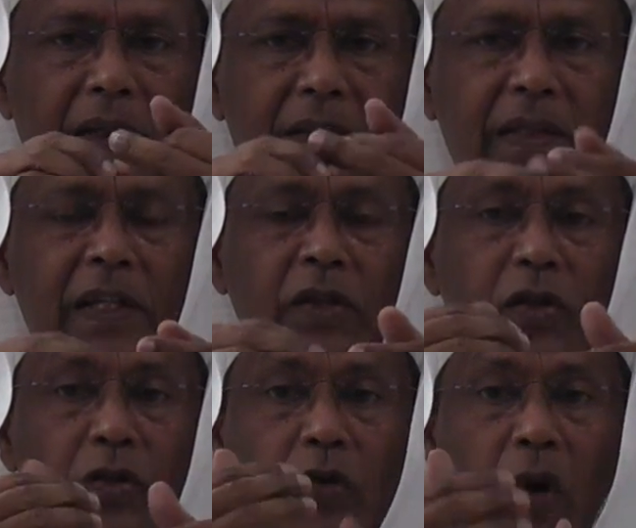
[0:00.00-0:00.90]
Since
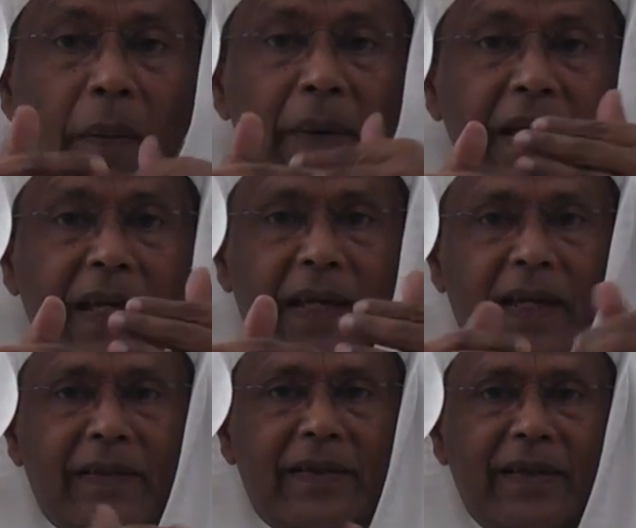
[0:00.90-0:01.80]
you are making
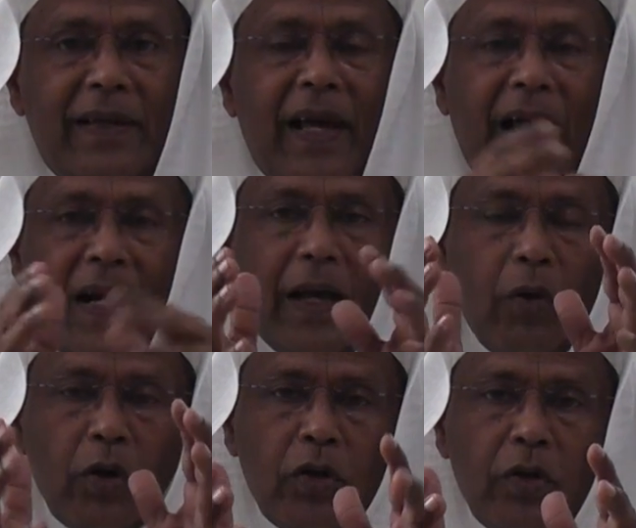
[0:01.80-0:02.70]
it, and I
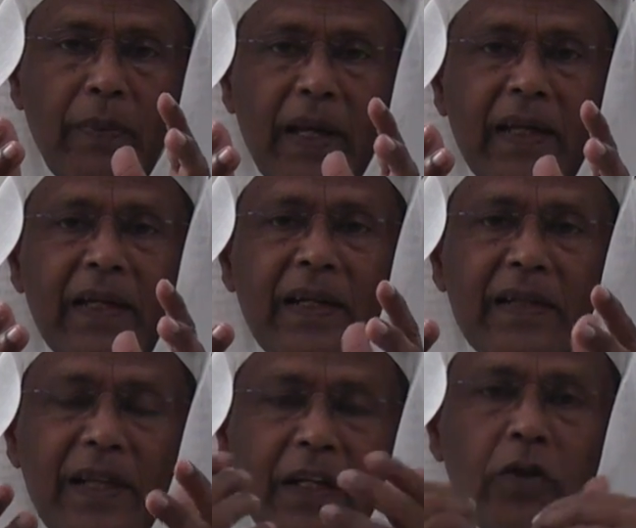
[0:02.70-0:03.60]
want you to make it
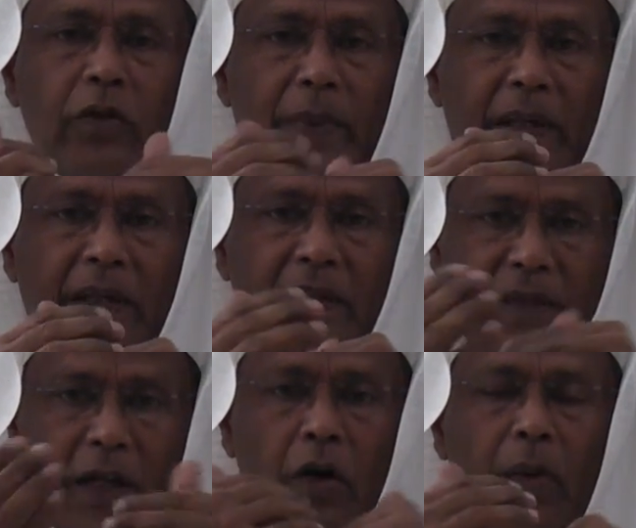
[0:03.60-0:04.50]
and send it to me,
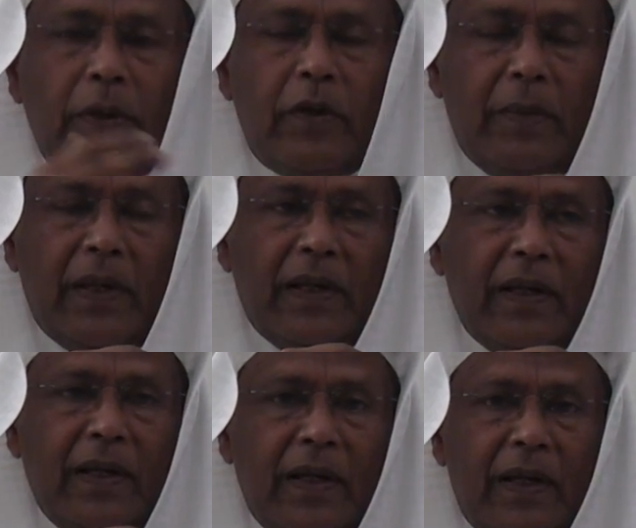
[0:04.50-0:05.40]
send a copy to me.
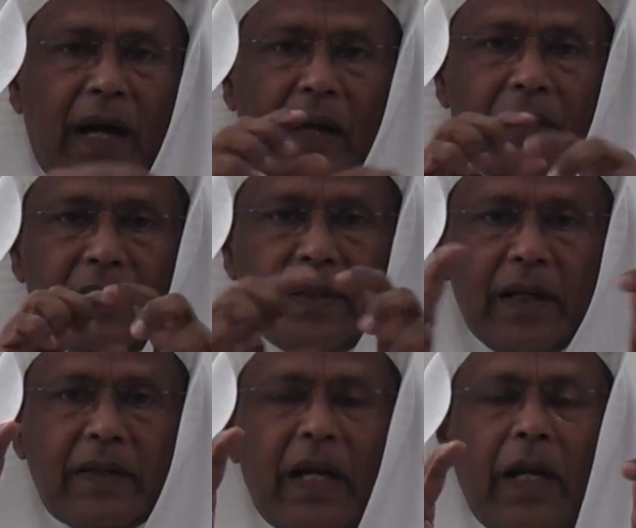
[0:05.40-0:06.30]
I will
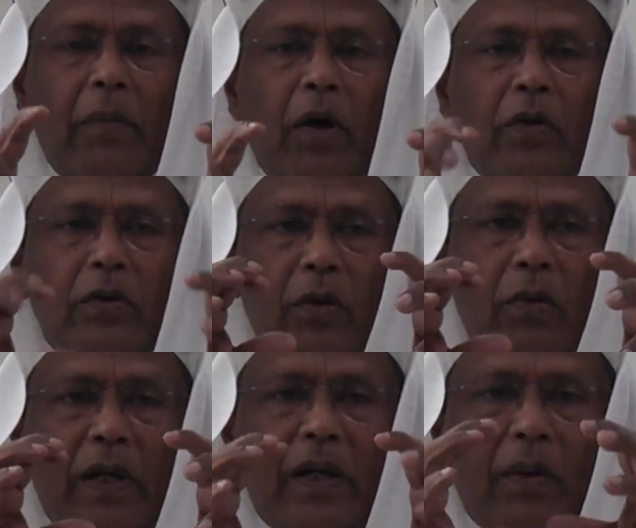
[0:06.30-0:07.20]
tell about
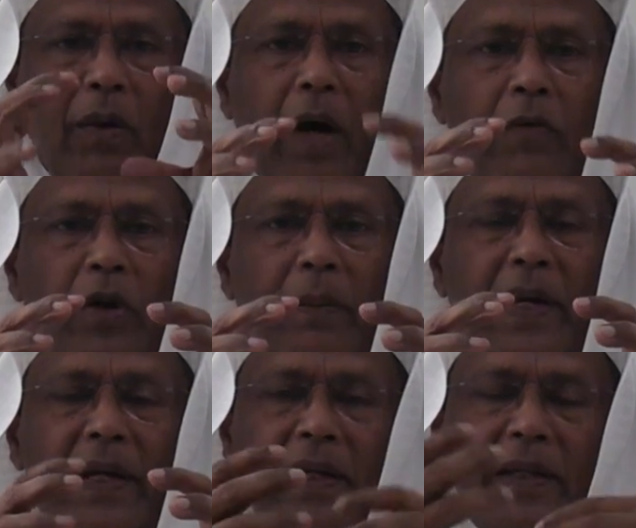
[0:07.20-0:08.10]
how you have
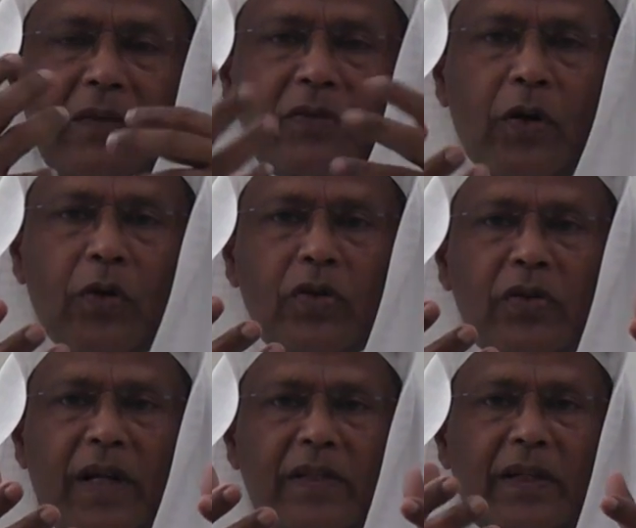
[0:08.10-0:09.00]
made it, if it's a good
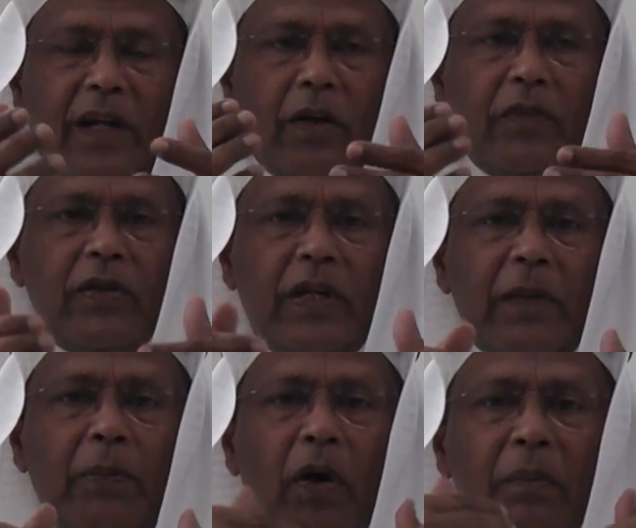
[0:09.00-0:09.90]
structure. Now, if you
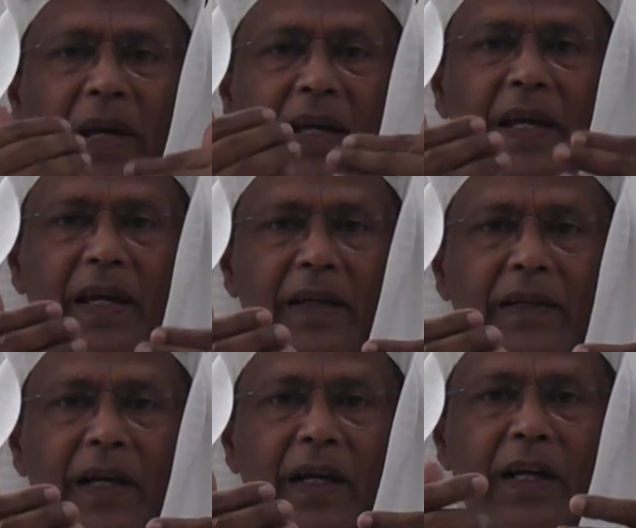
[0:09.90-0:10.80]
keep on making it,
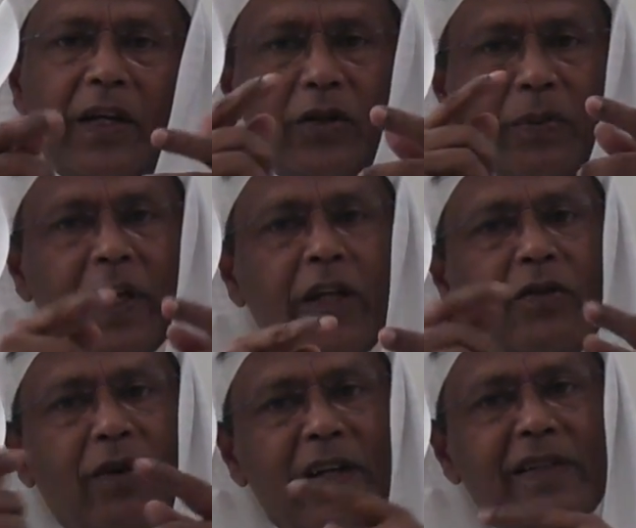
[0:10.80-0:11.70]
you begin
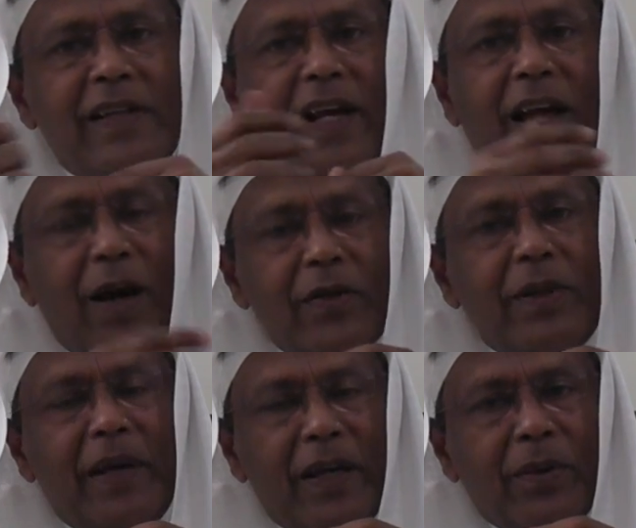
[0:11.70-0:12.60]
to understand how they
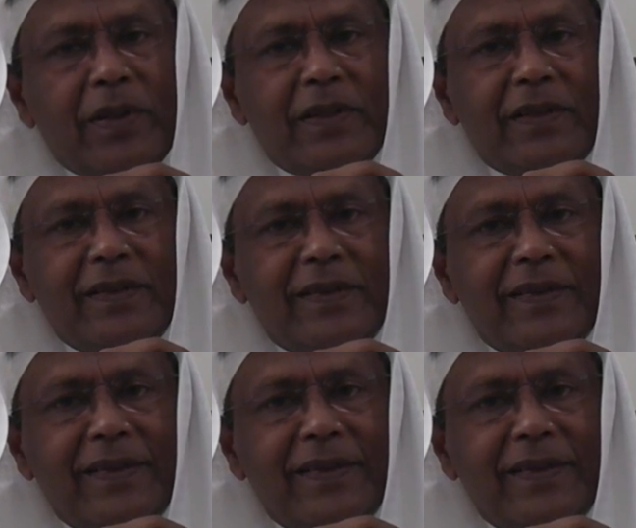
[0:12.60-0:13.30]
make questions.